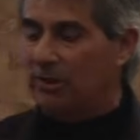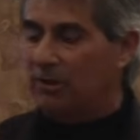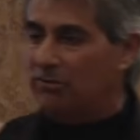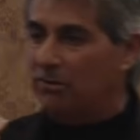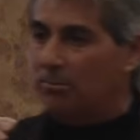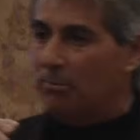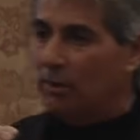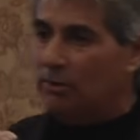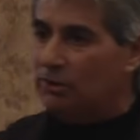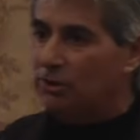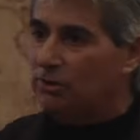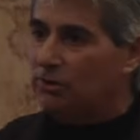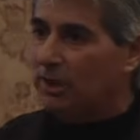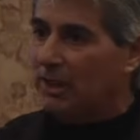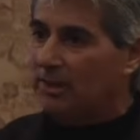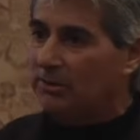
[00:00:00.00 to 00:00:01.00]
His emotion
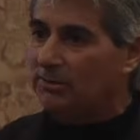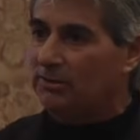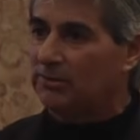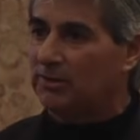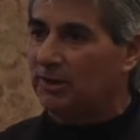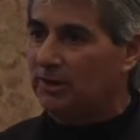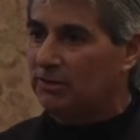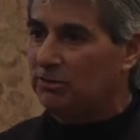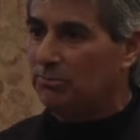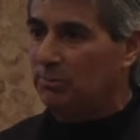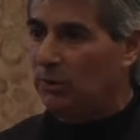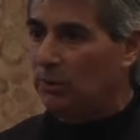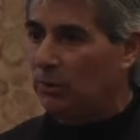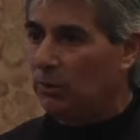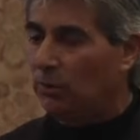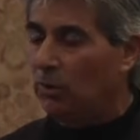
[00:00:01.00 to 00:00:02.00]
changes in his
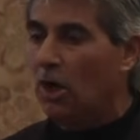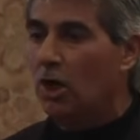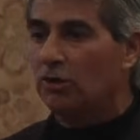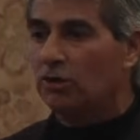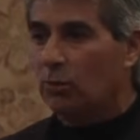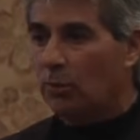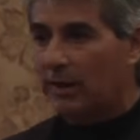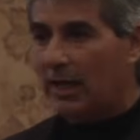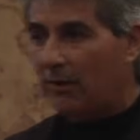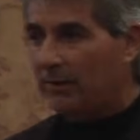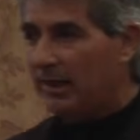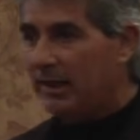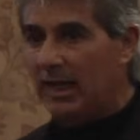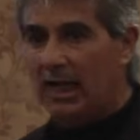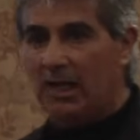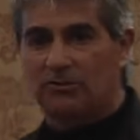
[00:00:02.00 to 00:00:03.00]
bugle to where now
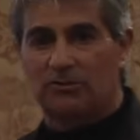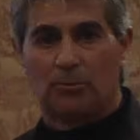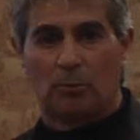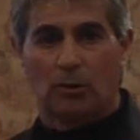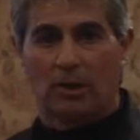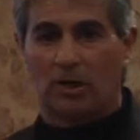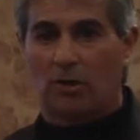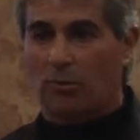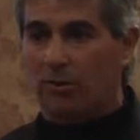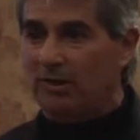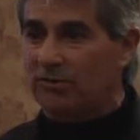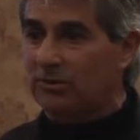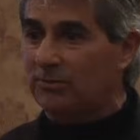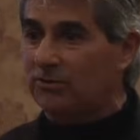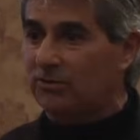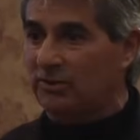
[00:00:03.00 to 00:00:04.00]
he has a more
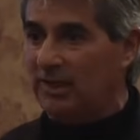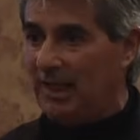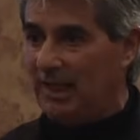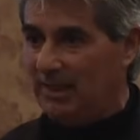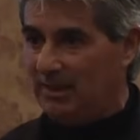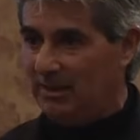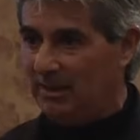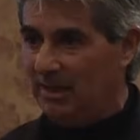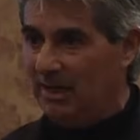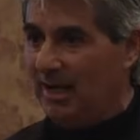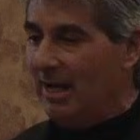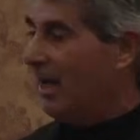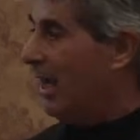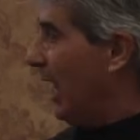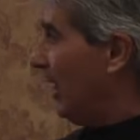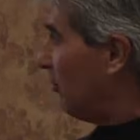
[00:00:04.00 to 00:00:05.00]
aggressive state.
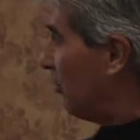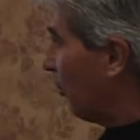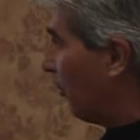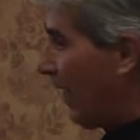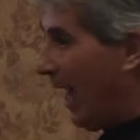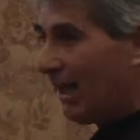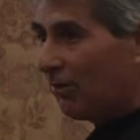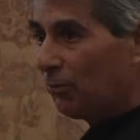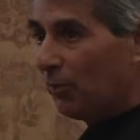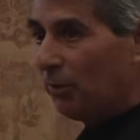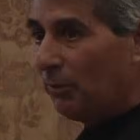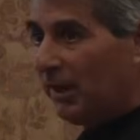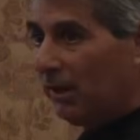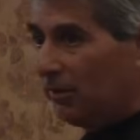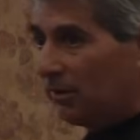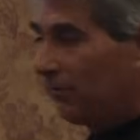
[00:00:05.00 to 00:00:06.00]
And so that's what
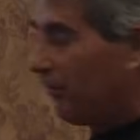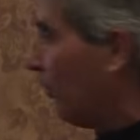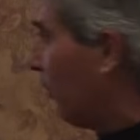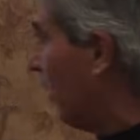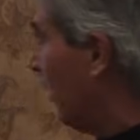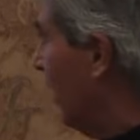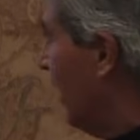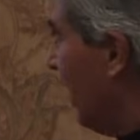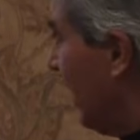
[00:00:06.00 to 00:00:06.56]
we look for.